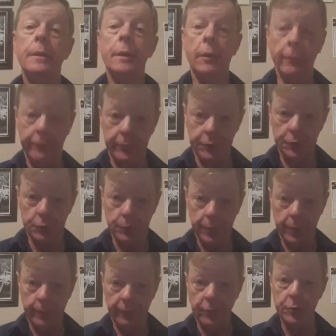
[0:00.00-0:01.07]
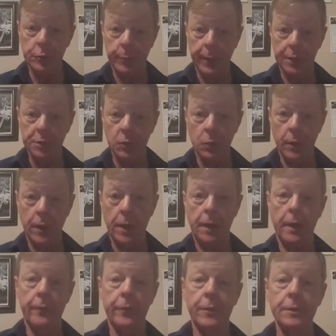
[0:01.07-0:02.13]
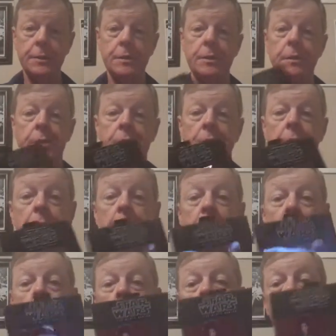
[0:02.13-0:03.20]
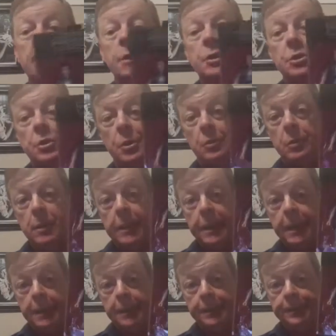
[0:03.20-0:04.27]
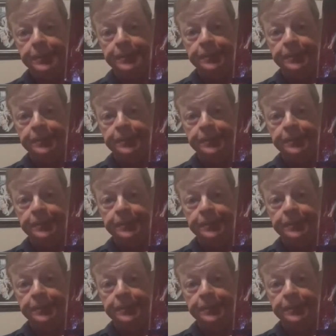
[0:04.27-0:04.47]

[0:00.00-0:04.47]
Carrie Fisher played before she passed away, and this is General Leia.